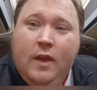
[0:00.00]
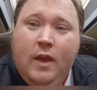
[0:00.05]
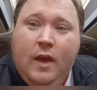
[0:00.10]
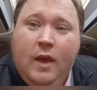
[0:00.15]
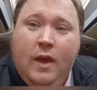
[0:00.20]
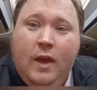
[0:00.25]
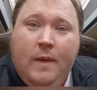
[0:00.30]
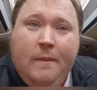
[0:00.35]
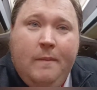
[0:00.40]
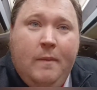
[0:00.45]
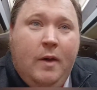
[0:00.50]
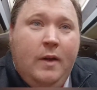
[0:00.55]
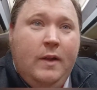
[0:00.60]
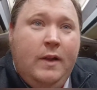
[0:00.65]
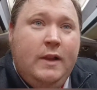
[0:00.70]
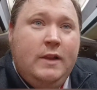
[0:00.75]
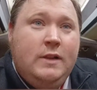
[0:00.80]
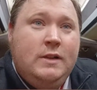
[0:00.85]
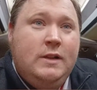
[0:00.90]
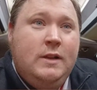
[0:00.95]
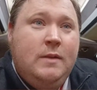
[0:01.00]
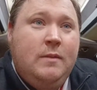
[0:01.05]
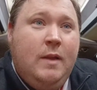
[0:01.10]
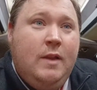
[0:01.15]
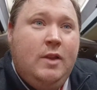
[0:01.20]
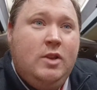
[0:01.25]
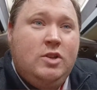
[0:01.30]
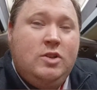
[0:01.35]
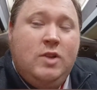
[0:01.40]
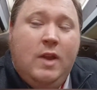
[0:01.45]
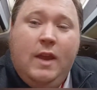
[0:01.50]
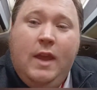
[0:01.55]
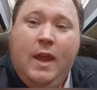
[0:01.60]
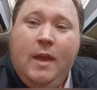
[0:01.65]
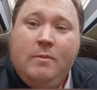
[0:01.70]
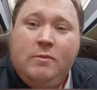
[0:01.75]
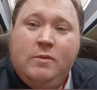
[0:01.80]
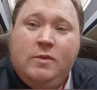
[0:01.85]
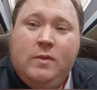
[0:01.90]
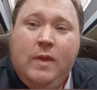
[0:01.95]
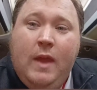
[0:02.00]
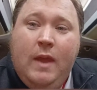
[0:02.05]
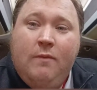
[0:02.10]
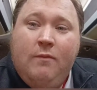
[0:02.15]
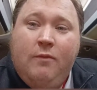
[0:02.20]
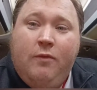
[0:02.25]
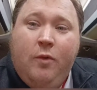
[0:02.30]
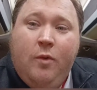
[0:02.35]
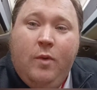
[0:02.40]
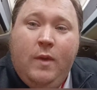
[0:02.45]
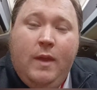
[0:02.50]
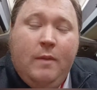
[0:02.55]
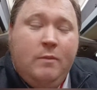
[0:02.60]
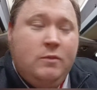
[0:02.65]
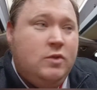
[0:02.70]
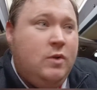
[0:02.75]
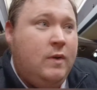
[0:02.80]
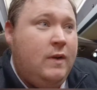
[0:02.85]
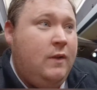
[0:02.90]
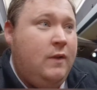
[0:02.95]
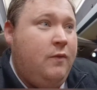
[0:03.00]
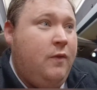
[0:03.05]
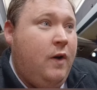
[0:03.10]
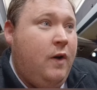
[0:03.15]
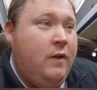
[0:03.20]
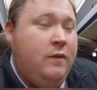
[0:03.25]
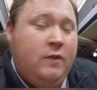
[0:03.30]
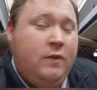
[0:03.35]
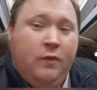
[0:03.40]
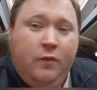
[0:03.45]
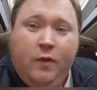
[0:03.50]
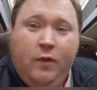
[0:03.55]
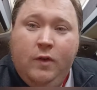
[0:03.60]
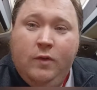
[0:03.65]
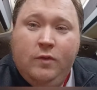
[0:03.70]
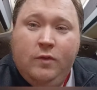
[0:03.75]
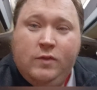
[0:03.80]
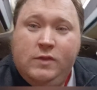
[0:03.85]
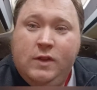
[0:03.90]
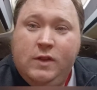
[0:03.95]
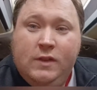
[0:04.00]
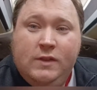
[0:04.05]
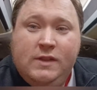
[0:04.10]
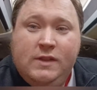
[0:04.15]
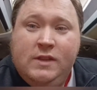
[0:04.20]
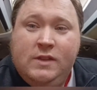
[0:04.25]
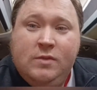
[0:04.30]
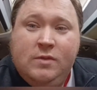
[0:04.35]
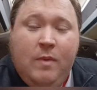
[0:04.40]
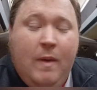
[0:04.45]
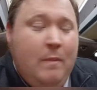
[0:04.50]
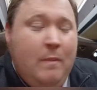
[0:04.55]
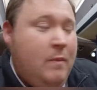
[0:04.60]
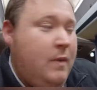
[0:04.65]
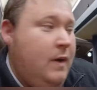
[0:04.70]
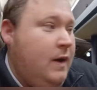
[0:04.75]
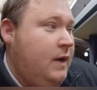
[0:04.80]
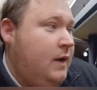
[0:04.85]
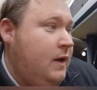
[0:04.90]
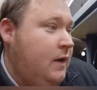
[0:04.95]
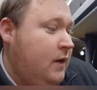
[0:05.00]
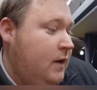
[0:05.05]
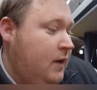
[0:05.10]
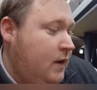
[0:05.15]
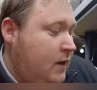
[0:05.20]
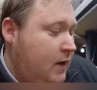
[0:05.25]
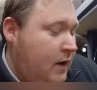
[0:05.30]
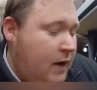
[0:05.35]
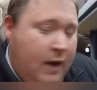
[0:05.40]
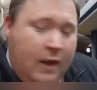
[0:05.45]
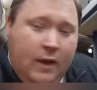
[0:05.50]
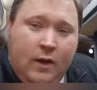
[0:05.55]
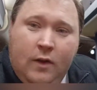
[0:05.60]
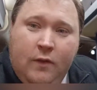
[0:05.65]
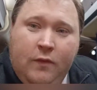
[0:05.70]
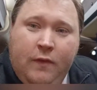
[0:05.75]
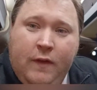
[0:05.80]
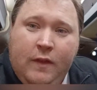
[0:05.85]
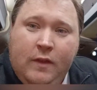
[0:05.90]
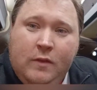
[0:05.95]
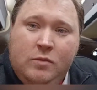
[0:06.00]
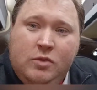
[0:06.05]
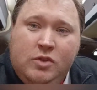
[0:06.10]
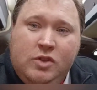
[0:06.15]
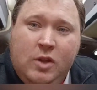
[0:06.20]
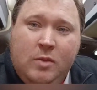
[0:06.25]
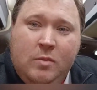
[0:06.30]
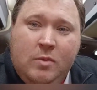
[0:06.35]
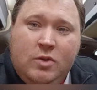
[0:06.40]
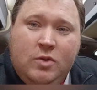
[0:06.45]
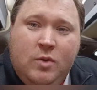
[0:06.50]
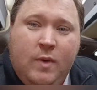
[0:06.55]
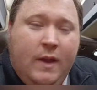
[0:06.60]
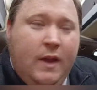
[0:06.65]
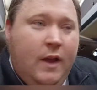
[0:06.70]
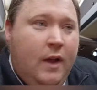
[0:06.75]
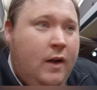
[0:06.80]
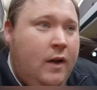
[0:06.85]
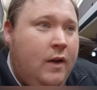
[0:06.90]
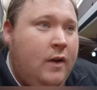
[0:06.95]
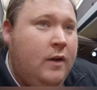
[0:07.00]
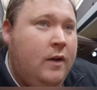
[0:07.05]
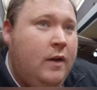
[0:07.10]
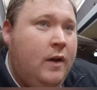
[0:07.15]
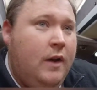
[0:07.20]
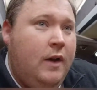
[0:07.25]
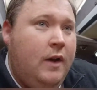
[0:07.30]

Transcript: I literally went straight M40, M25, just followed the signs into Wembley. And I found it was so much quicker.